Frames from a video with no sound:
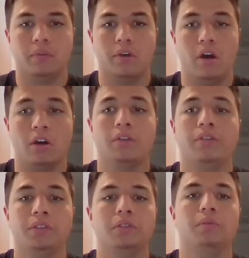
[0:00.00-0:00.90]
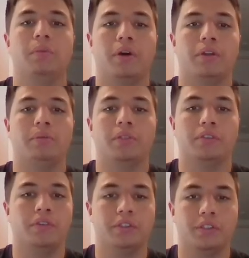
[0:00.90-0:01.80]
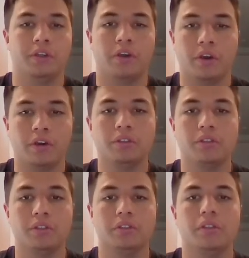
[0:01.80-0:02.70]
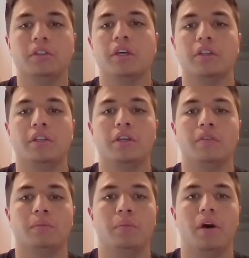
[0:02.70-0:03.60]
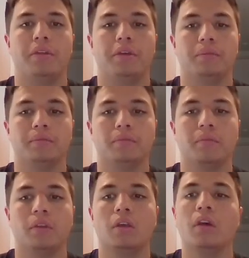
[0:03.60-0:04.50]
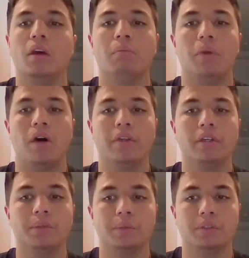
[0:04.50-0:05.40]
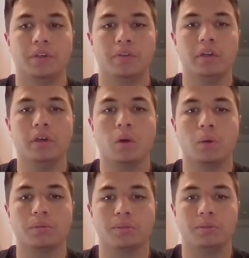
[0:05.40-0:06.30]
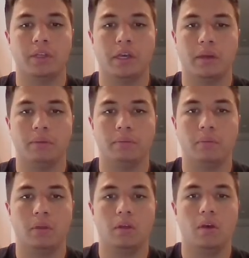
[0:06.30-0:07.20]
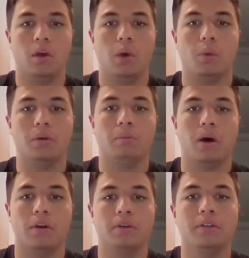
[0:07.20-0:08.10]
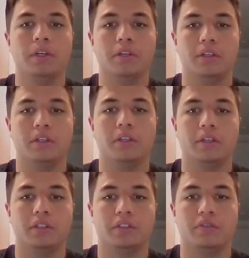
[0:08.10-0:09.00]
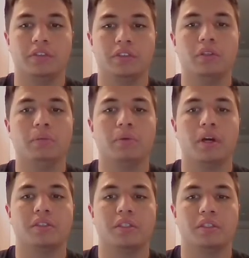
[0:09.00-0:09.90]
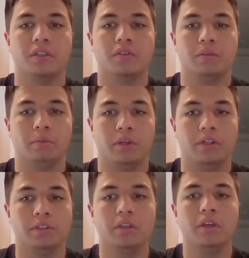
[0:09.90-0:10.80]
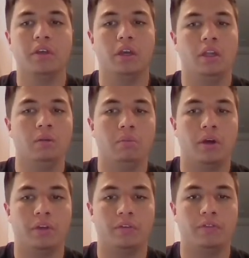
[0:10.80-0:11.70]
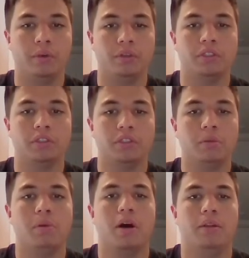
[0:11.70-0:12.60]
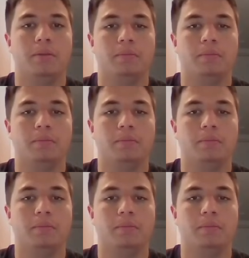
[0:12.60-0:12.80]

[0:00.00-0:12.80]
Artificial body preservation occurs due to the technique of embalming. Embalming is preserving a corpse from decay. One modern technique is the physical process of implanting and embalming fluids into the body.